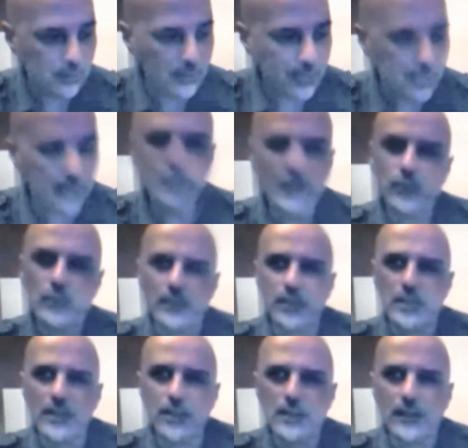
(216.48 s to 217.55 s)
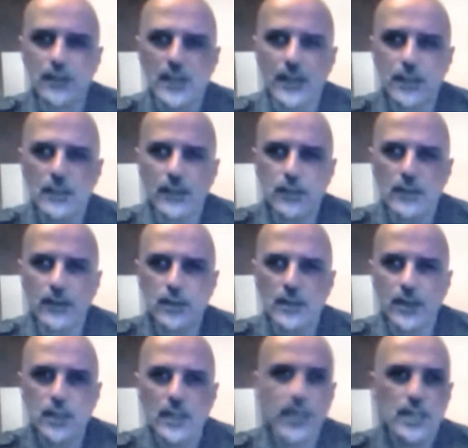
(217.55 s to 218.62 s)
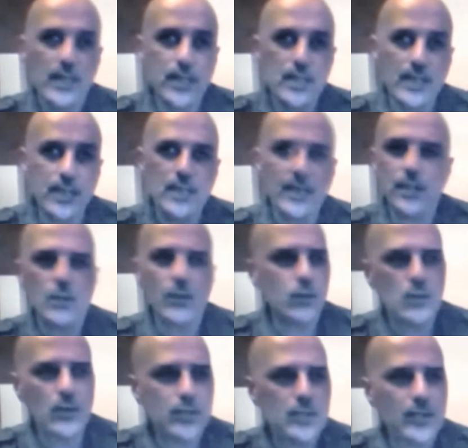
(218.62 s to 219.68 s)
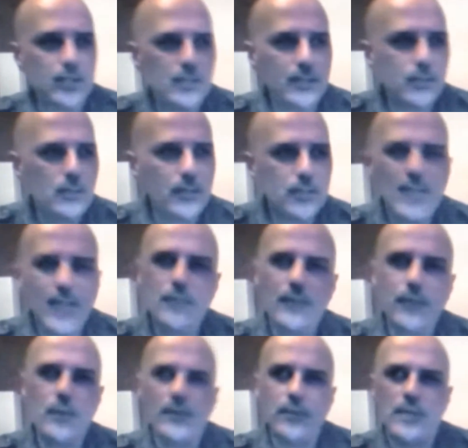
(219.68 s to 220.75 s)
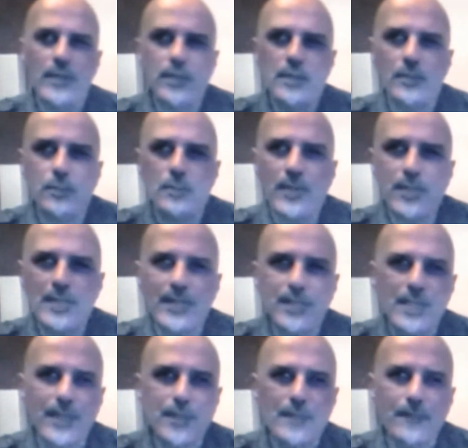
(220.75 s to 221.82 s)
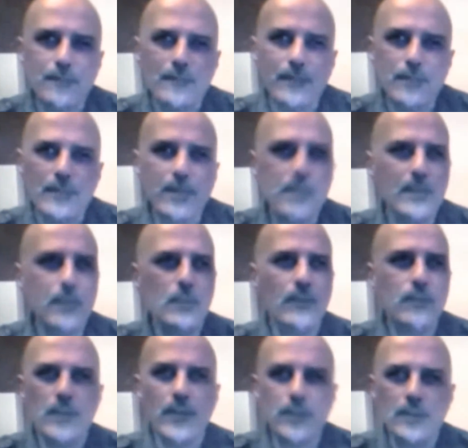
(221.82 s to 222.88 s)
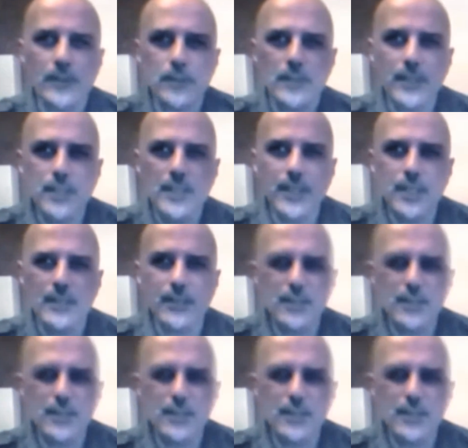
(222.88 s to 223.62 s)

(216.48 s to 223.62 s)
the settlements on the Saraswati River in India, you know, show that these 10,000 years BC, people were very sophisticated.